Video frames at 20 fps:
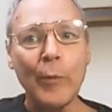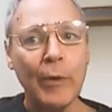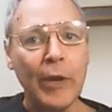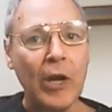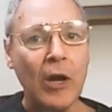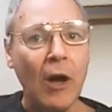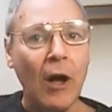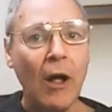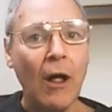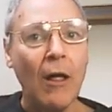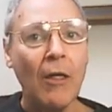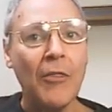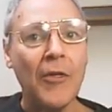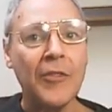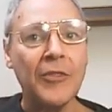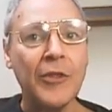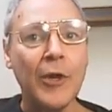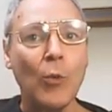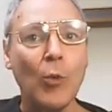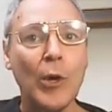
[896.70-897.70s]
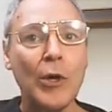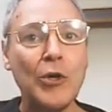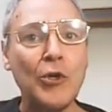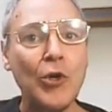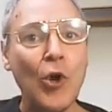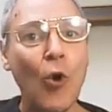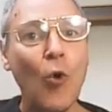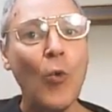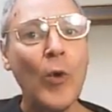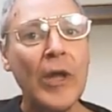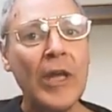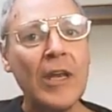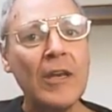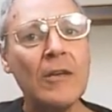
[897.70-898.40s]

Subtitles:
We recall that there were no